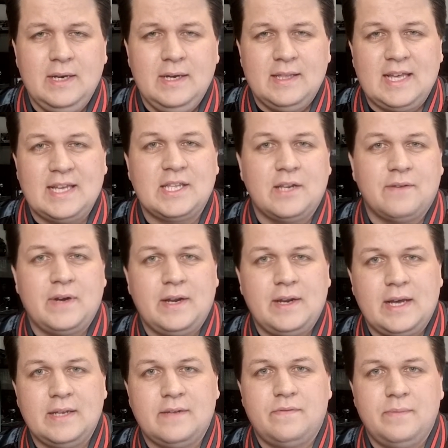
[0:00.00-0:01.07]
that's going to round
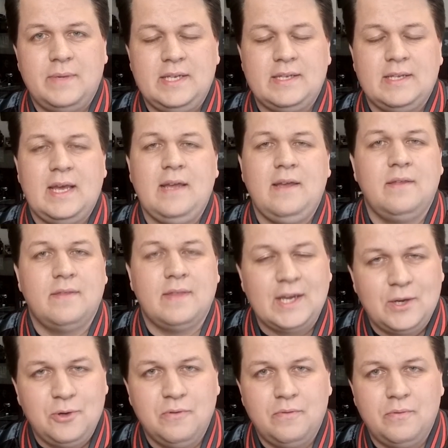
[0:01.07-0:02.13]
out for me today.
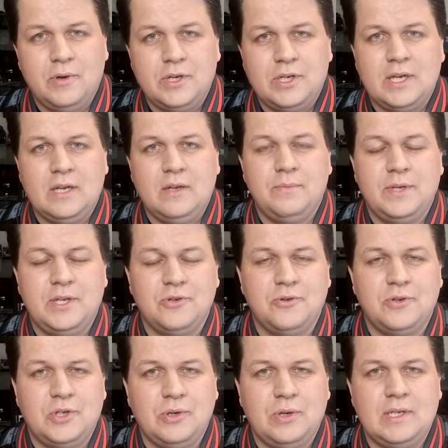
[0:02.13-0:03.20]
Thank you all for watching. Be sure
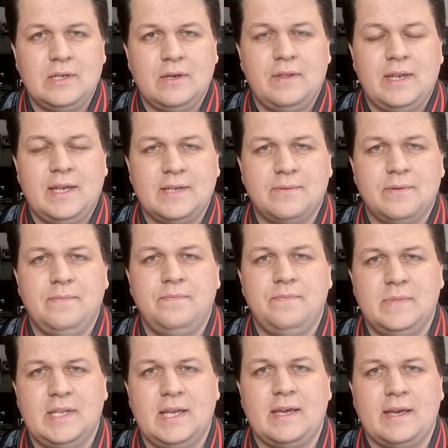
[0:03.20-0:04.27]
to join us on the next one.
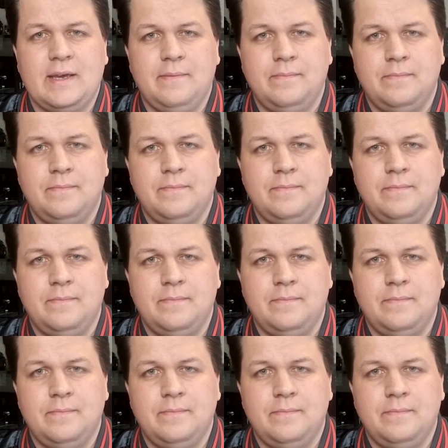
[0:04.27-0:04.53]
Take care.